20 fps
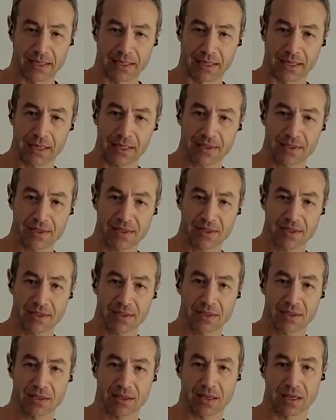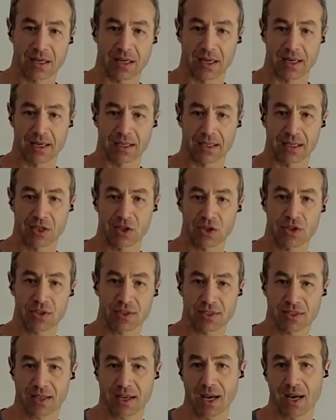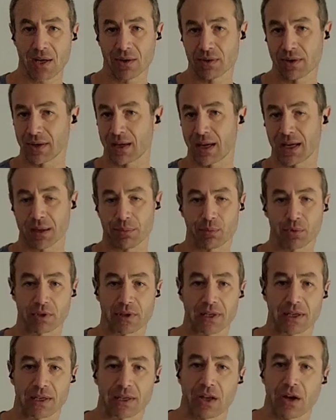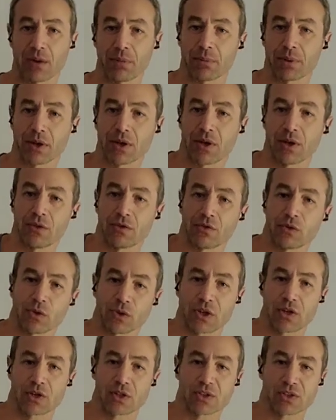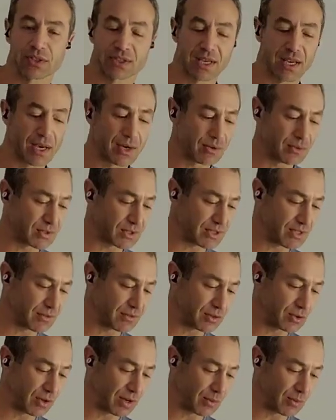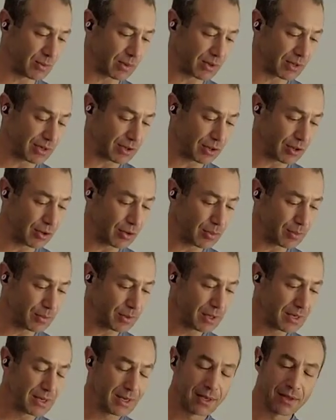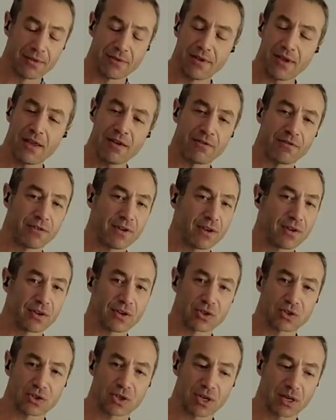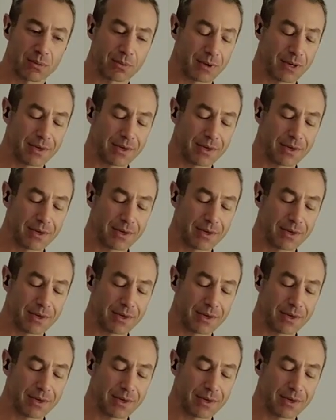get a kitchen scale. Again, I put link down below for kitchen scales if you don't have one at home. They're very cheap